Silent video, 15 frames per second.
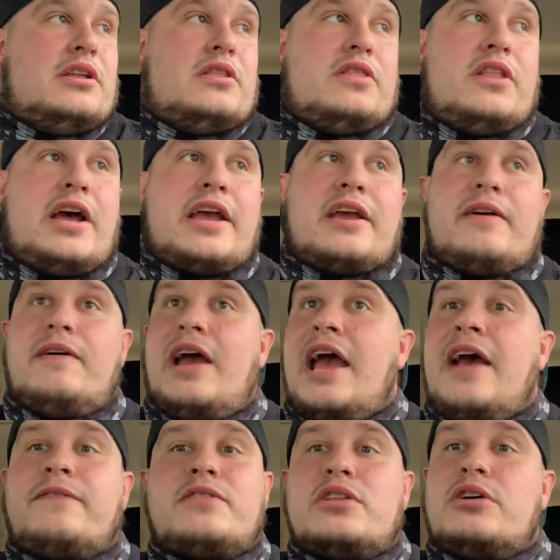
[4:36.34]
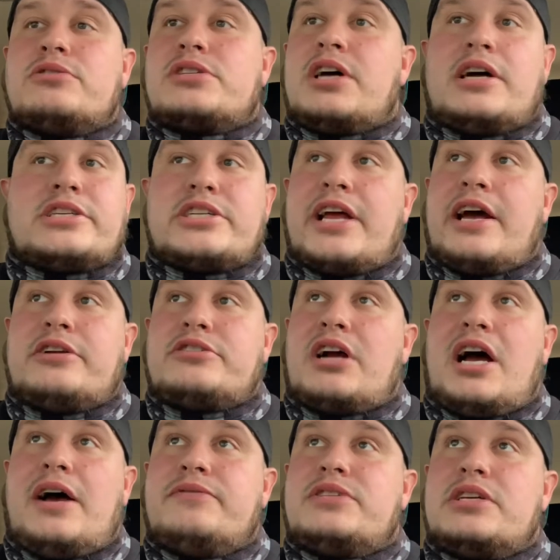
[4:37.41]
like, after those touchdown
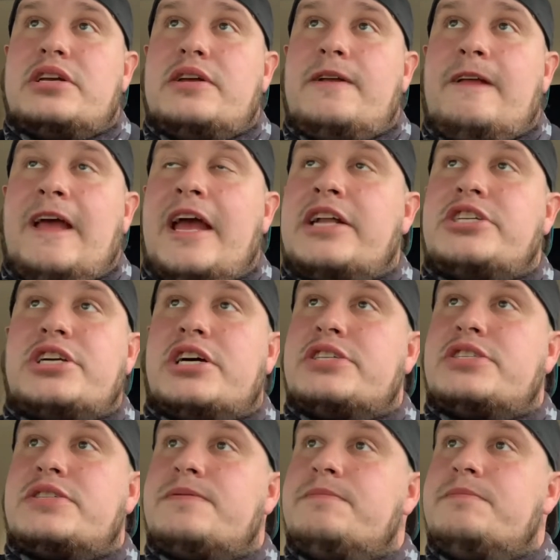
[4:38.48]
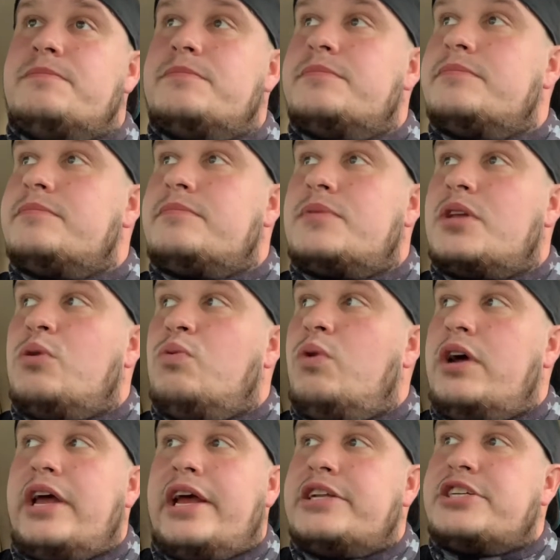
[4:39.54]
drives, it just
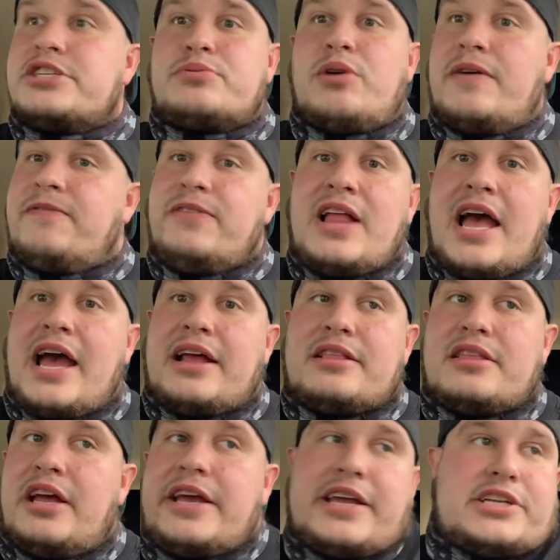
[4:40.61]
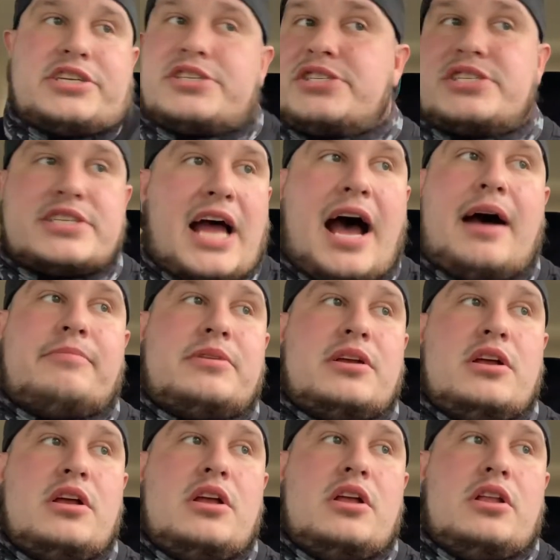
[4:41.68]
went flat. Like, it just stopped.
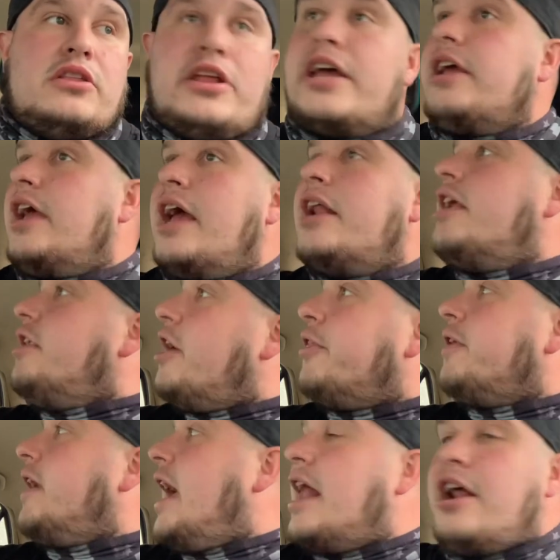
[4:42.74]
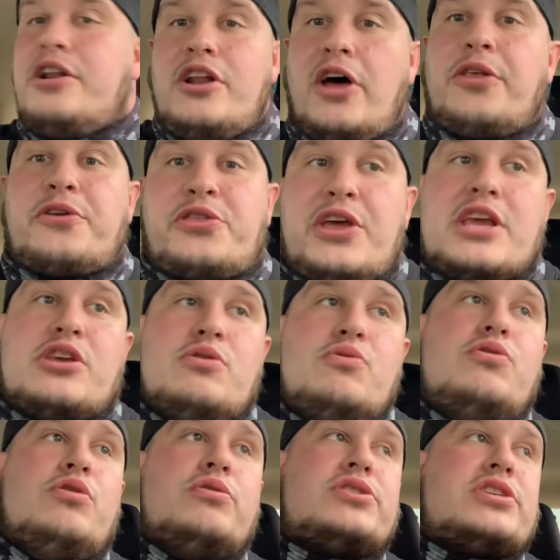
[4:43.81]
Like, and another thing, you
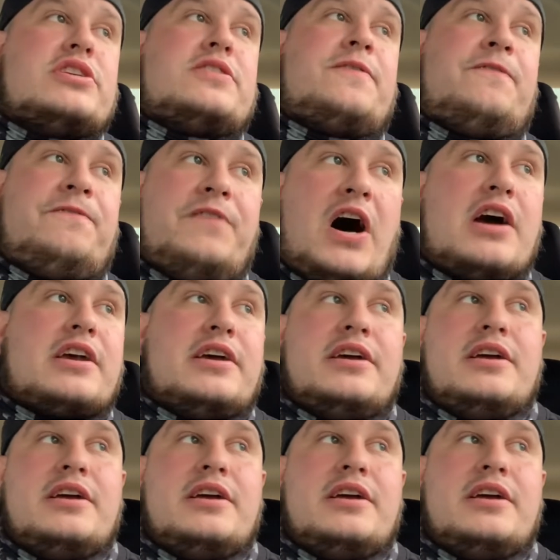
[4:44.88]
useless fuck.